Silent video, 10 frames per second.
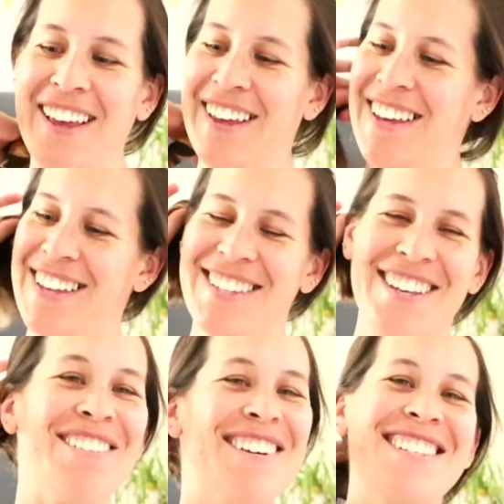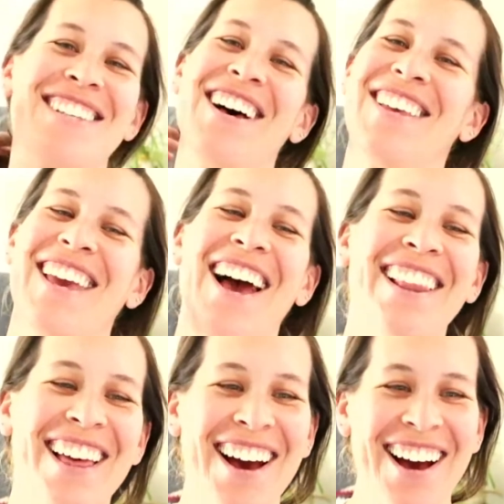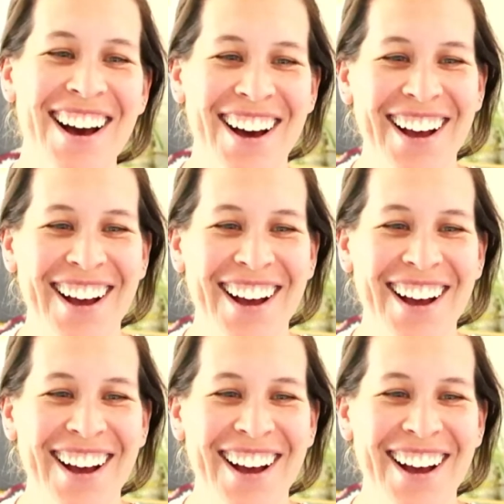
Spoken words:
because it was all yellow.